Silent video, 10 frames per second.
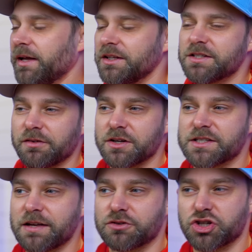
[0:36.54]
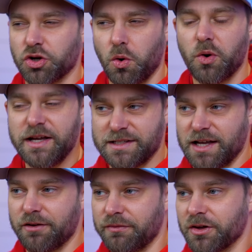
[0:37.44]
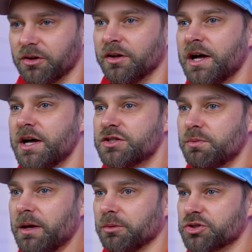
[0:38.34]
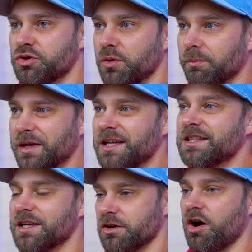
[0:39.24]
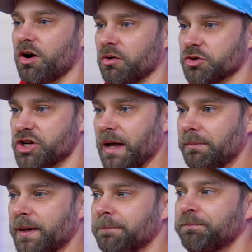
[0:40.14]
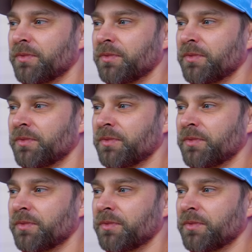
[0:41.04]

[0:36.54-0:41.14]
Bayley's a very safe choice, I feel, to be able to be the inaugural champion